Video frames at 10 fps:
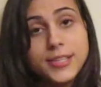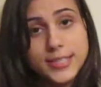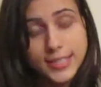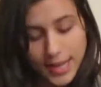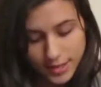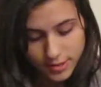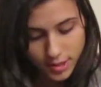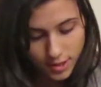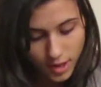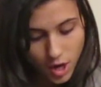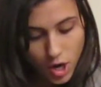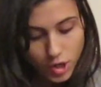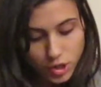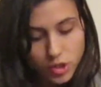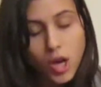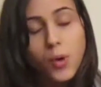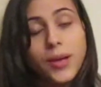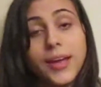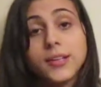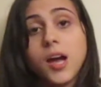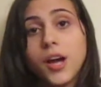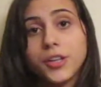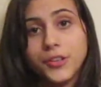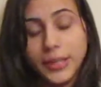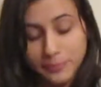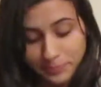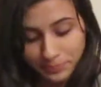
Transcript: sand, snow, and concrete.